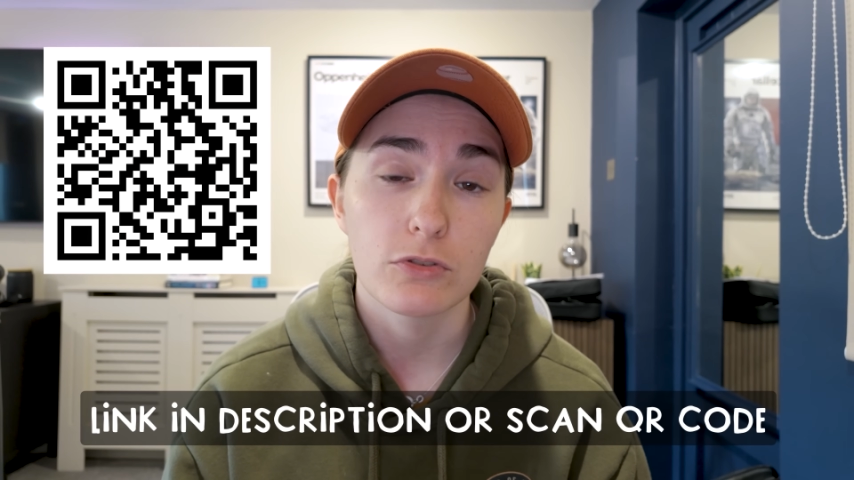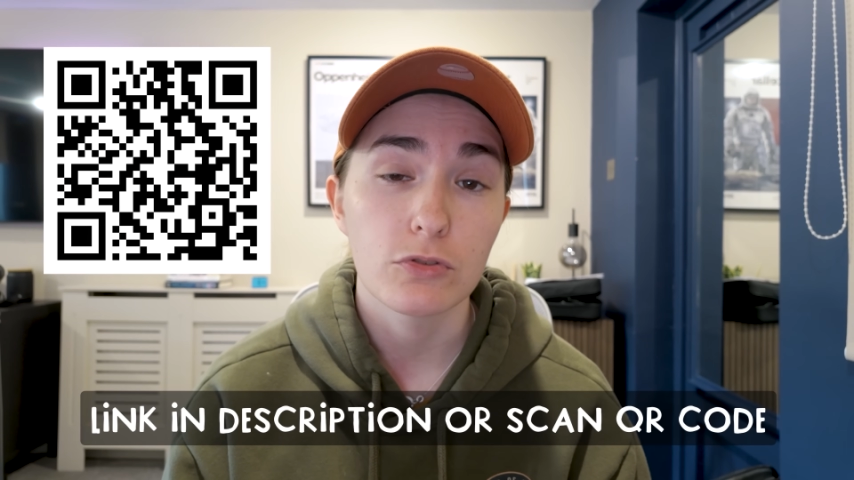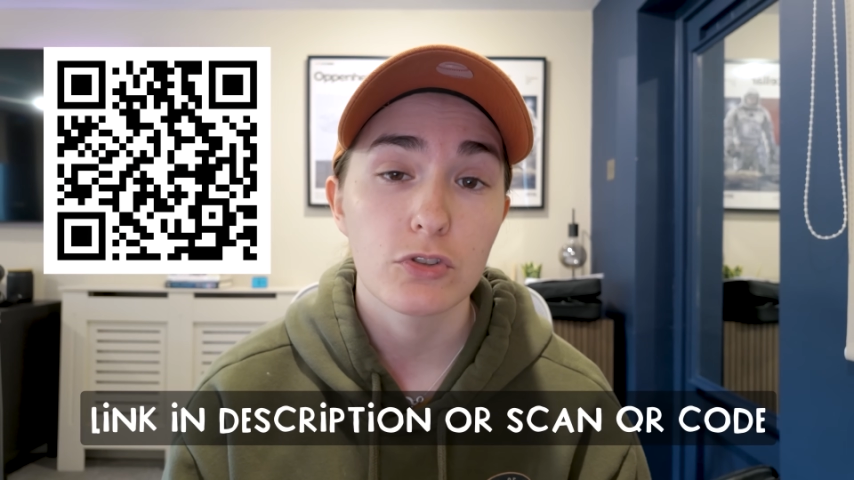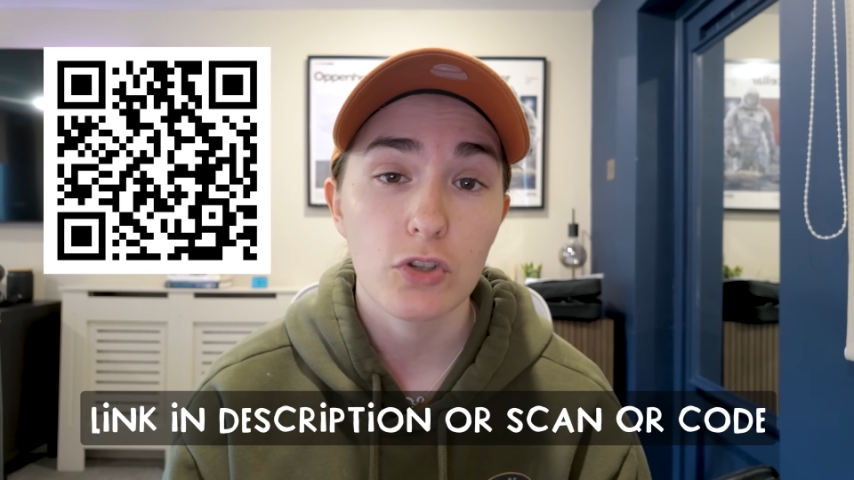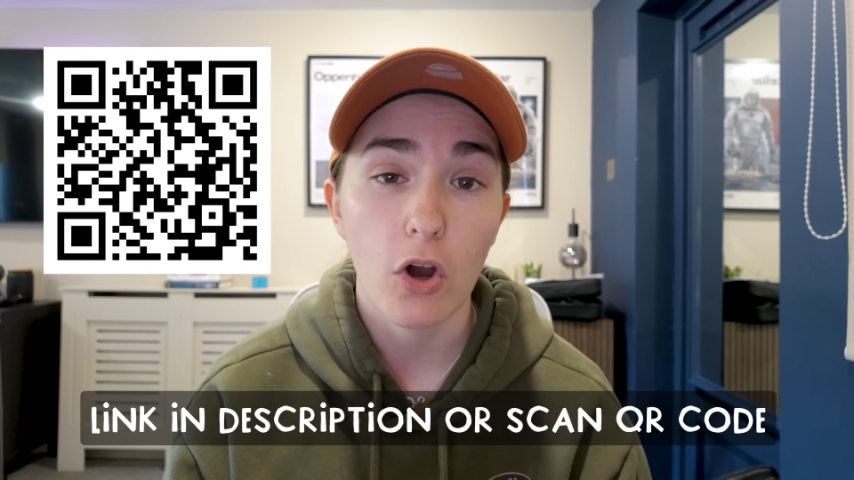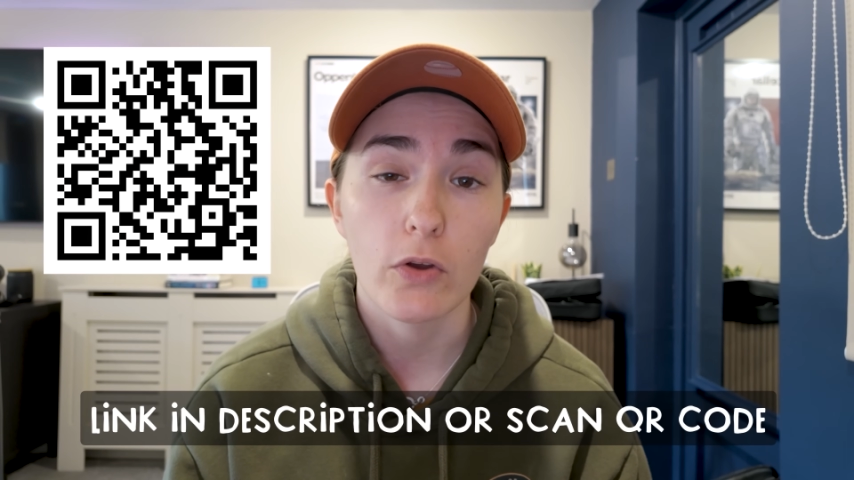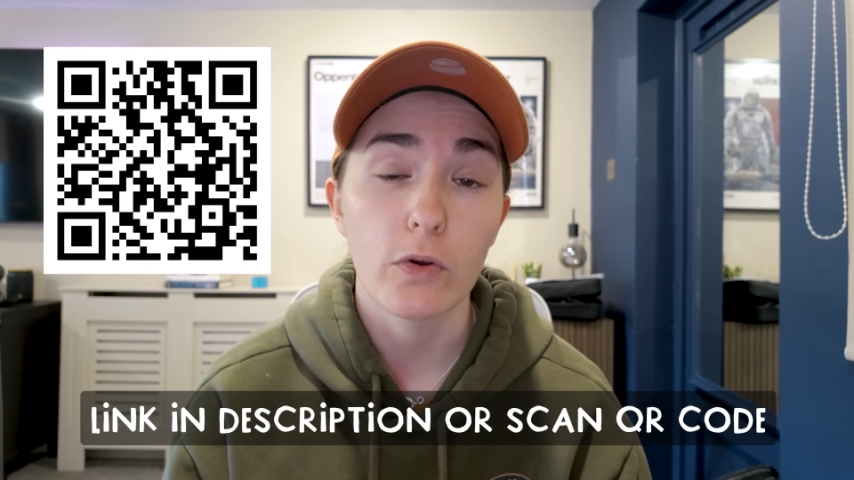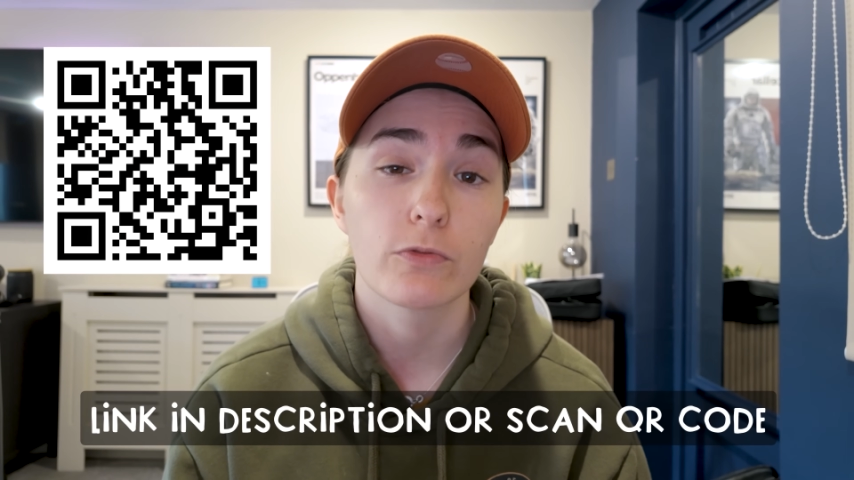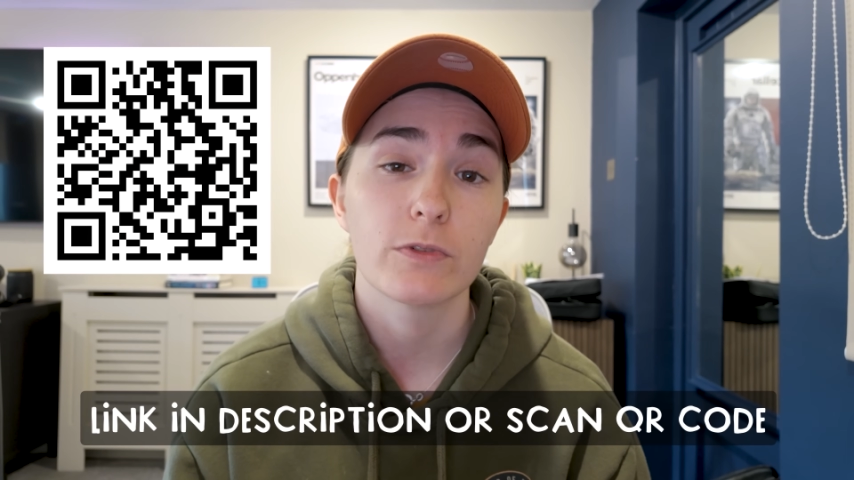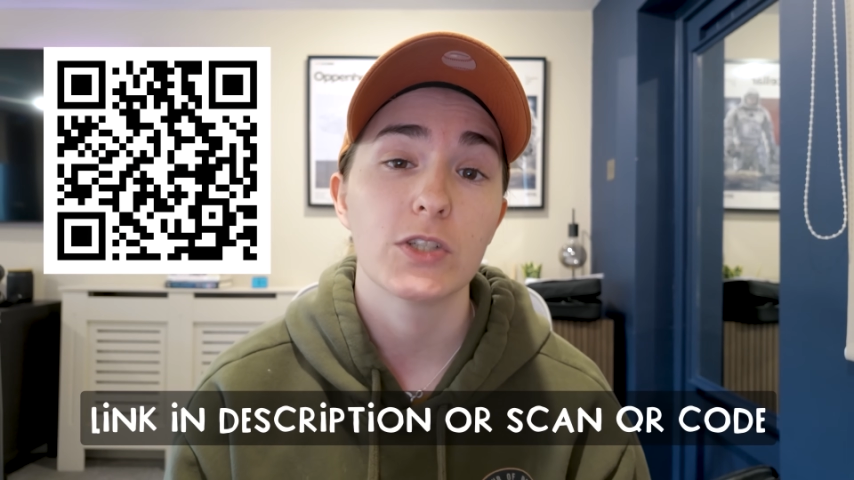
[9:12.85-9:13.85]
to start
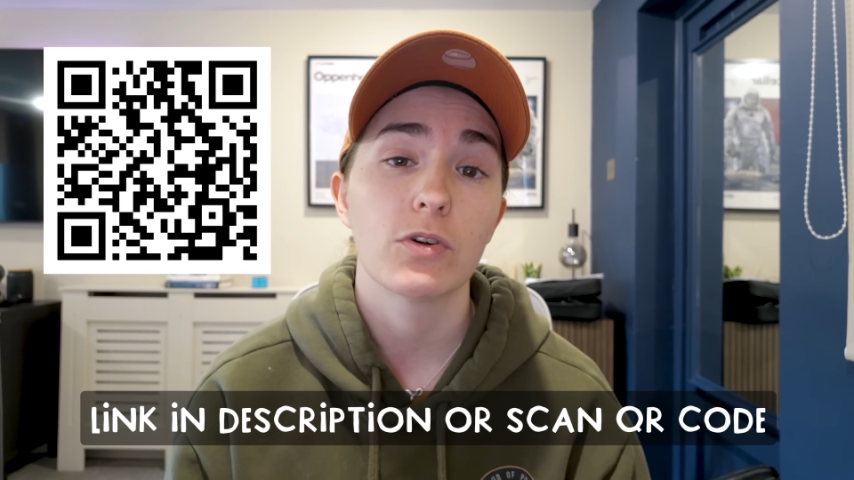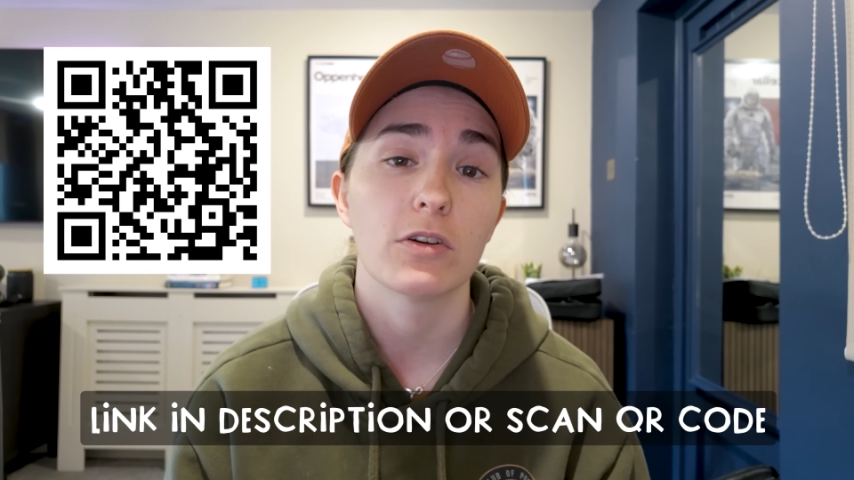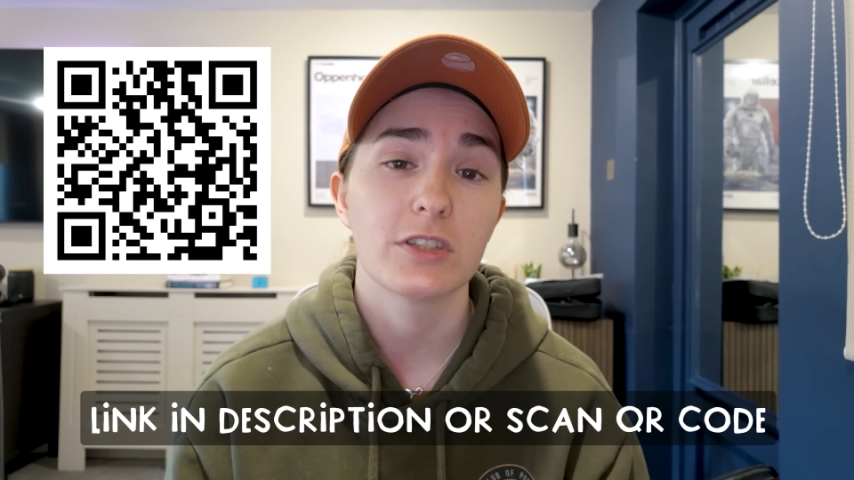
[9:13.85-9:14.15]
your free trial